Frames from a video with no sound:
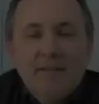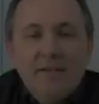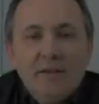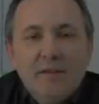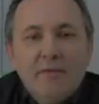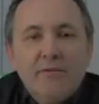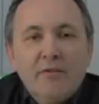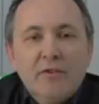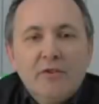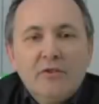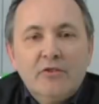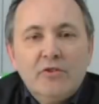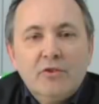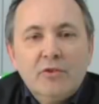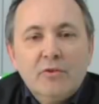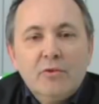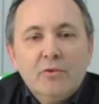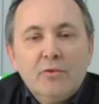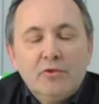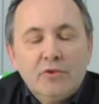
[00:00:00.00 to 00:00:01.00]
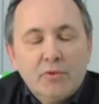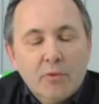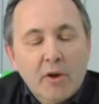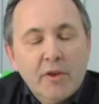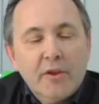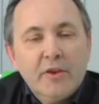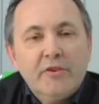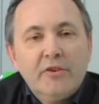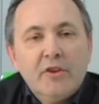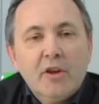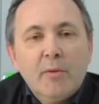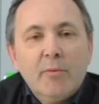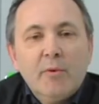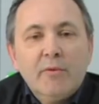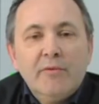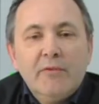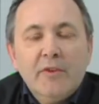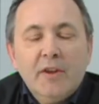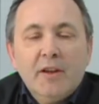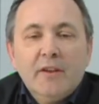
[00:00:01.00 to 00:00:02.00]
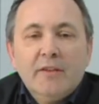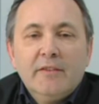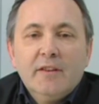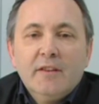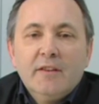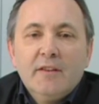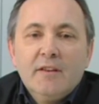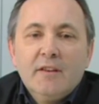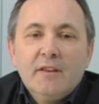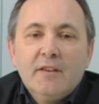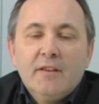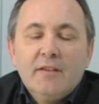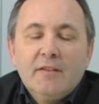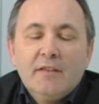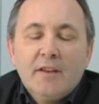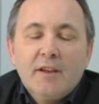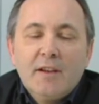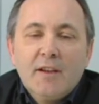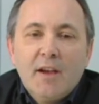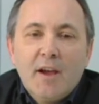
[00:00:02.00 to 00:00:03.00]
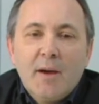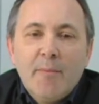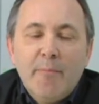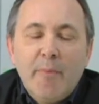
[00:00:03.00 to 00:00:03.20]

is different to other dermal fillers in that it is a